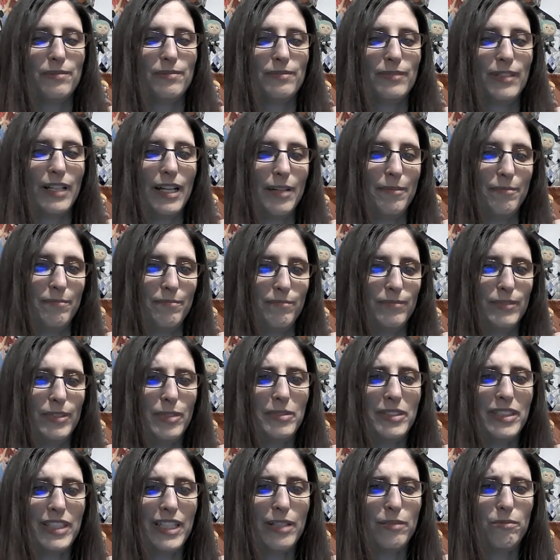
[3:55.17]
um,
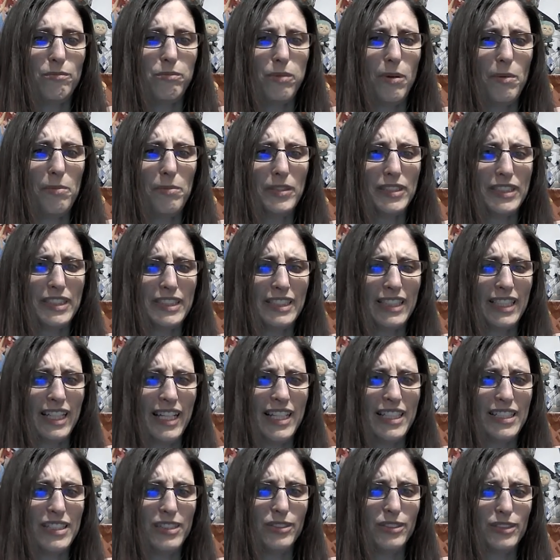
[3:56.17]
something like, what was
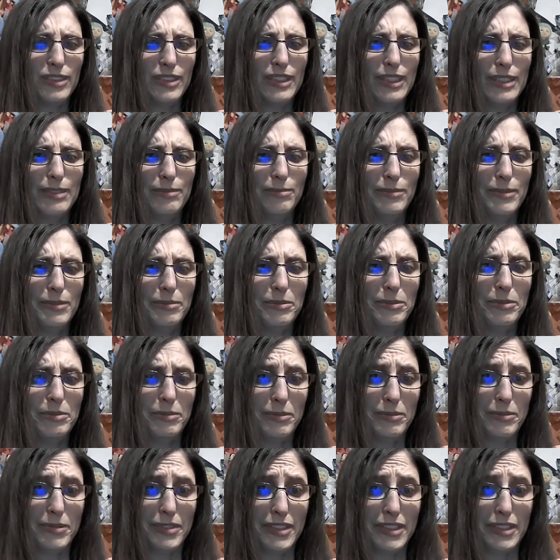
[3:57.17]
that? Or maybe
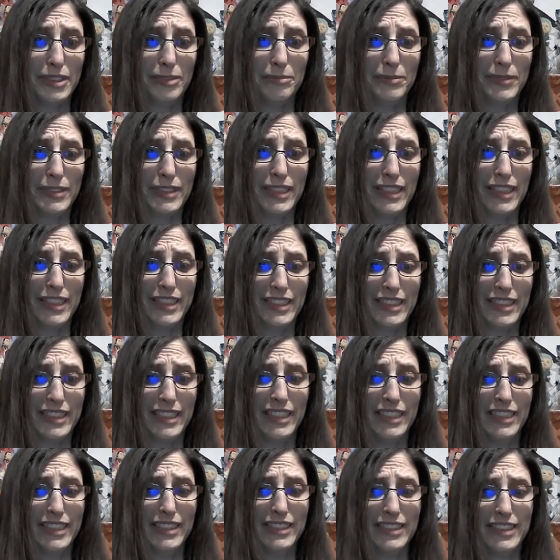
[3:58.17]
what was up with that
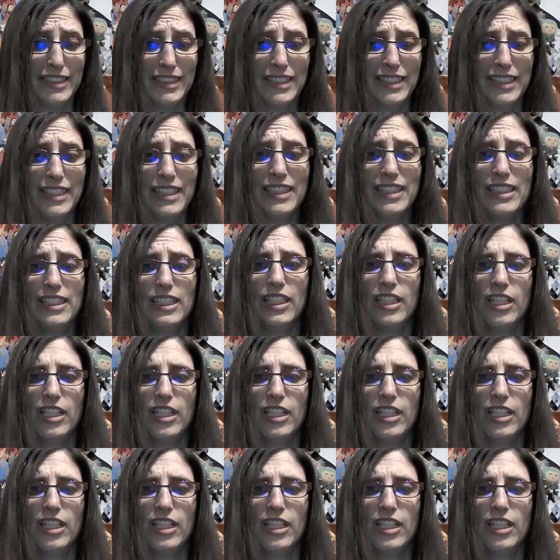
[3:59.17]
kiss? Uh,